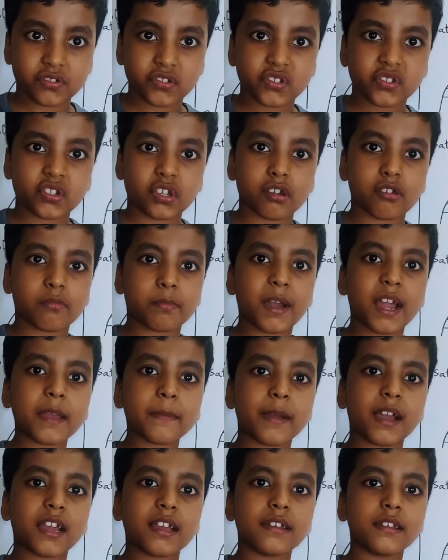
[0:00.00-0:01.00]
So bye
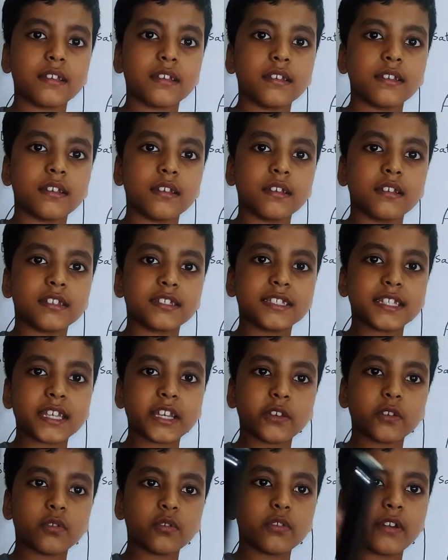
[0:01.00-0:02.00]
bye,
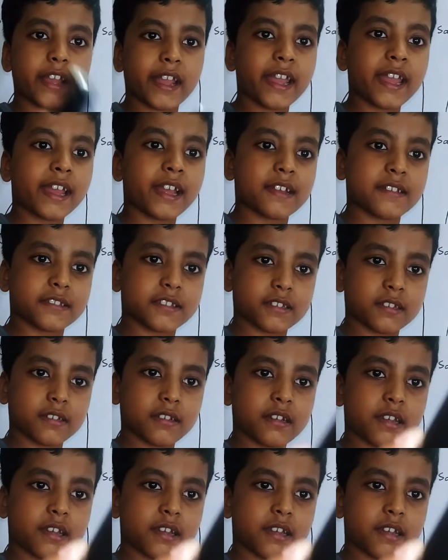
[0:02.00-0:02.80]
see you. And